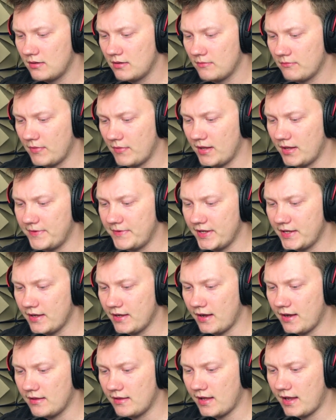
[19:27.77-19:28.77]
maybe
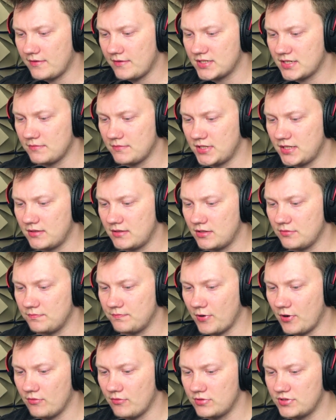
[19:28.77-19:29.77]
I'll have something to
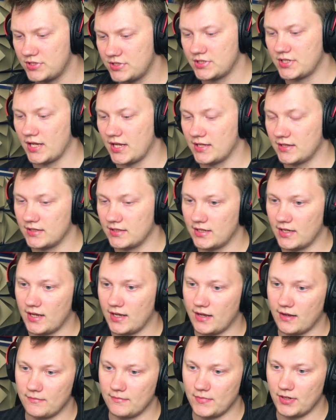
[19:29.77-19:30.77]
post, and
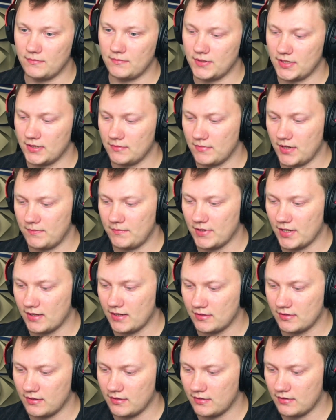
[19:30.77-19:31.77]
maybe
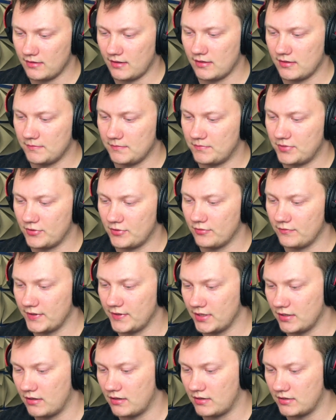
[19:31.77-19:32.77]
I'll improve
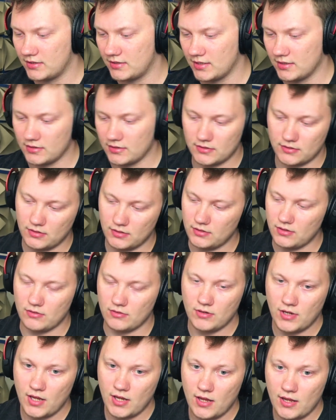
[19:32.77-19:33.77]
in art. And you know,
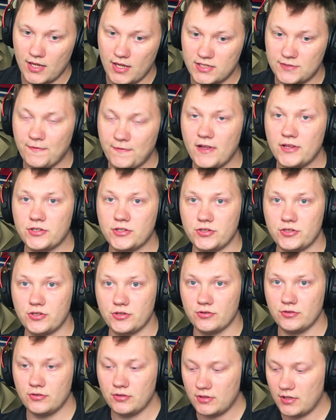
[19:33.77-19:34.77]
it's fun to
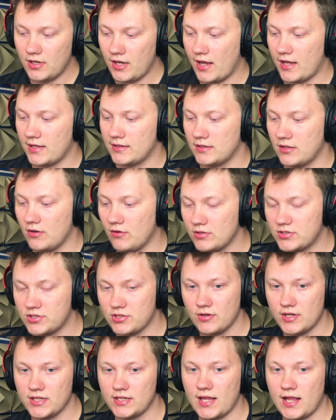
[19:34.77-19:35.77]
do, and also
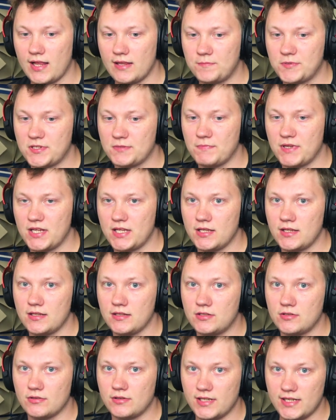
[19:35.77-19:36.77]
it helps me
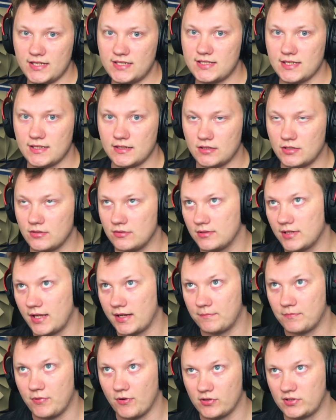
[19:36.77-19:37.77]
to listen to
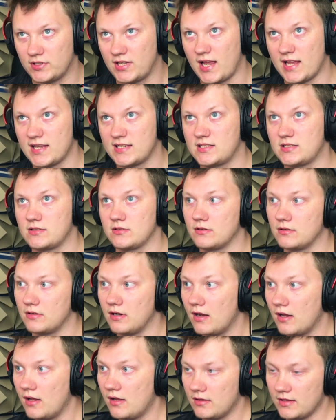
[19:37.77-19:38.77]
like podcasts or
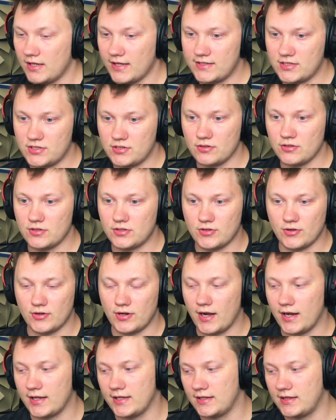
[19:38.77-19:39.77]
lectures or
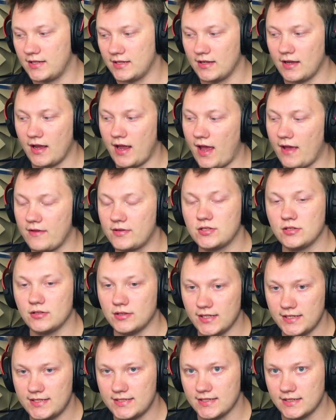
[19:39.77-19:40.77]
anything I have to
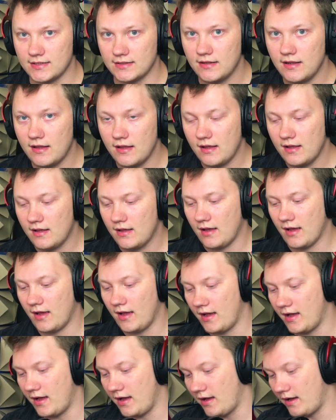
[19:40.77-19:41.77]
listen
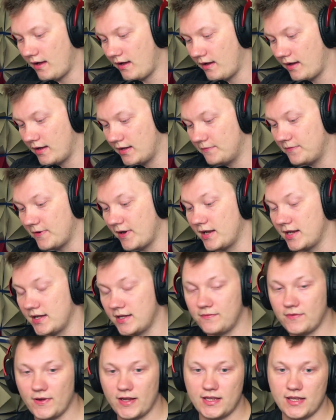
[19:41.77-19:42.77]
if
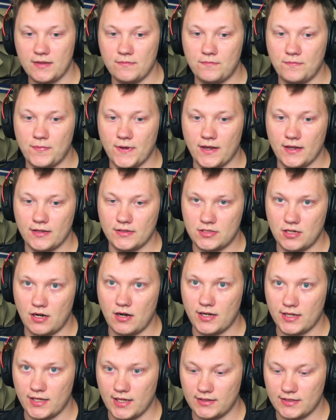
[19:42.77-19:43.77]
I keep
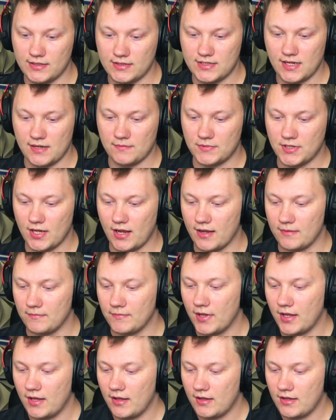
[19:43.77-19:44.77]
drawing at the same time.
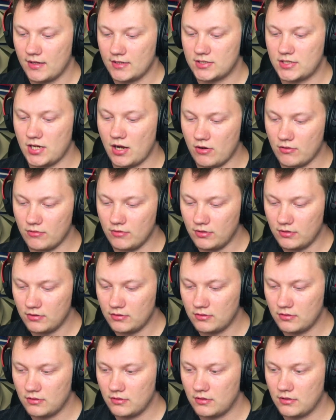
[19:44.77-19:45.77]
So
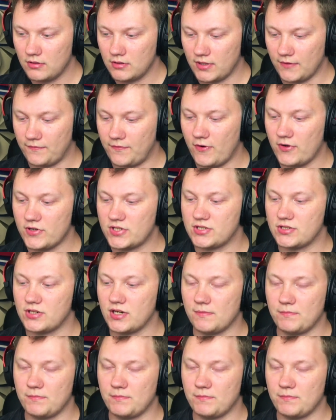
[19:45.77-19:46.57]
the first real